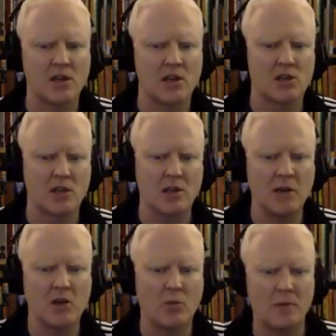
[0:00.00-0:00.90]
So they
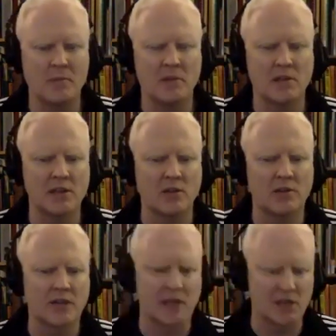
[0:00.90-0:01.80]
made opium illegal
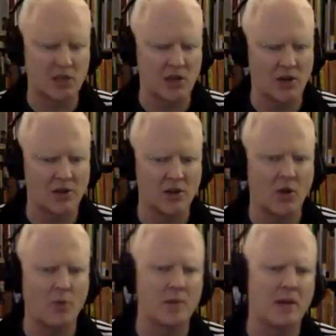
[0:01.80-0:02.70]
the next year in the
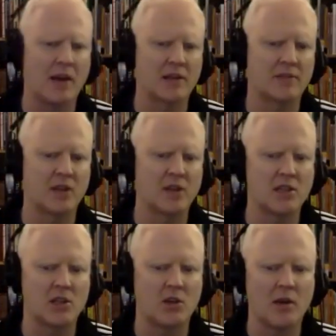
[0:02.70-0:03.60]
Opium Act of
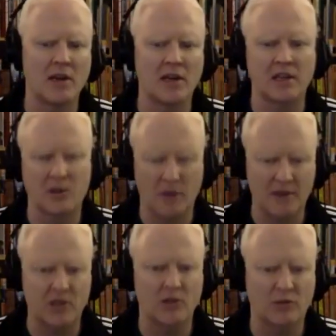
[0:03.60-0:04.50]
1908, and they
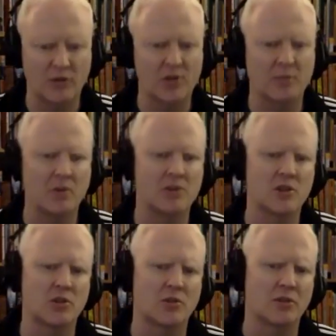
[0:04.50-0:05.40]
arrested the first person
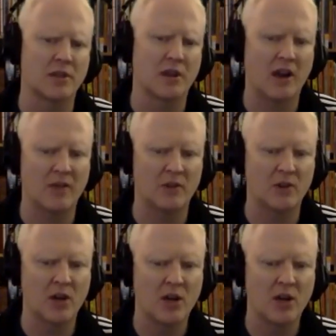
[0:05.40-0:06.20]
shortly thereafter.